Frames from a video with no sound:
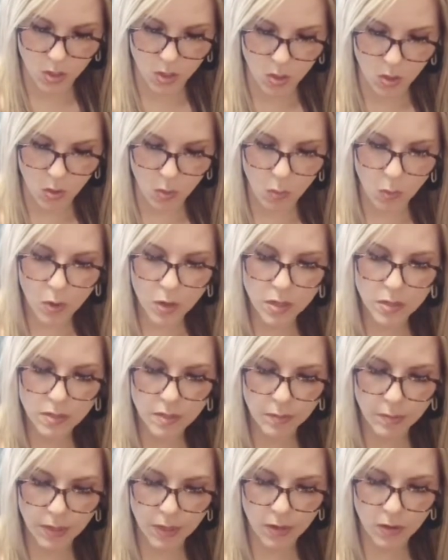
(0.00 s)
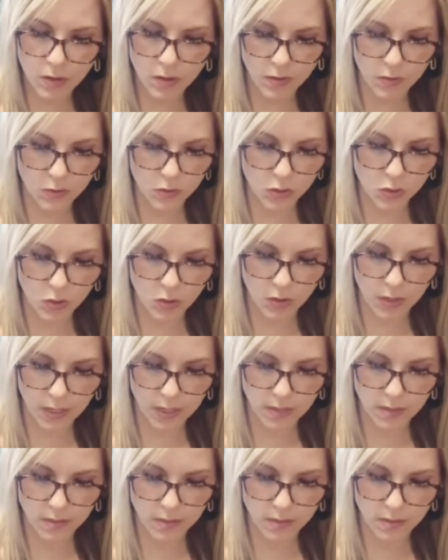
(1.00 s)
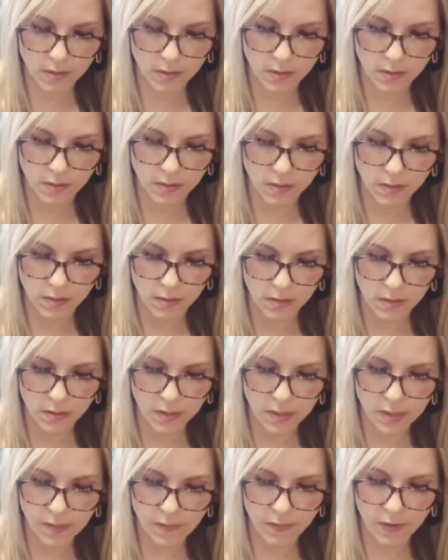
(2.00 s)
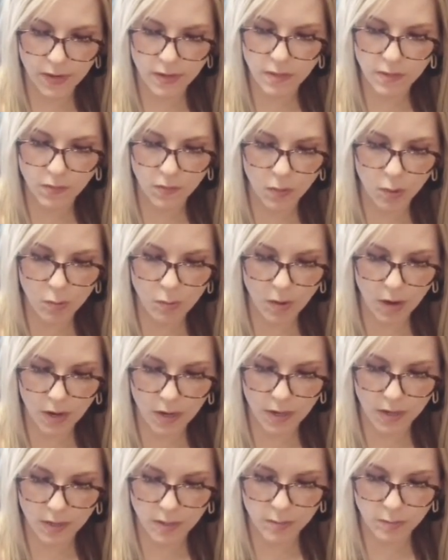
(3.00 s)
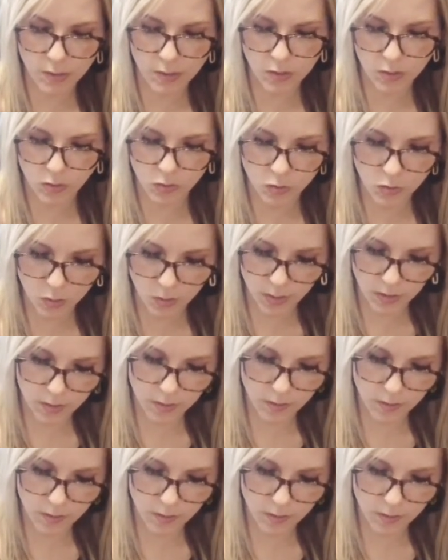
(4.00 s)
Words appeared on the screen. The defective robot has been destroyed.